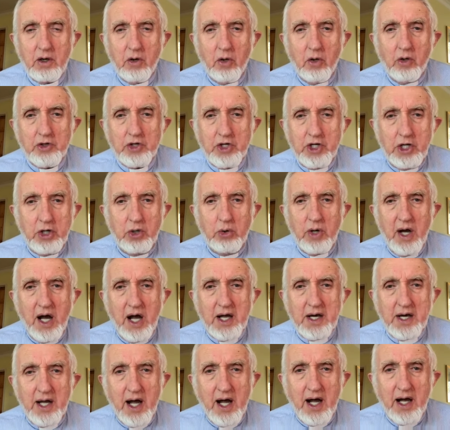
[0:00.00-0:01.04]
or you
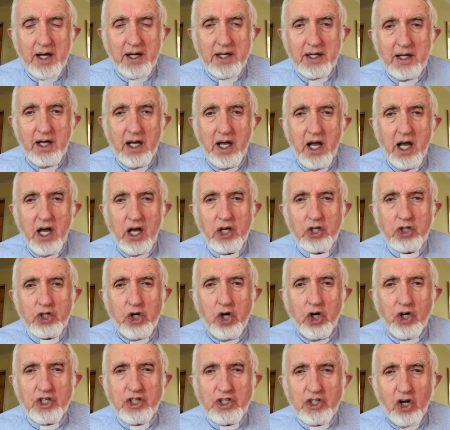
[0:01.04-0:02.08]
and I could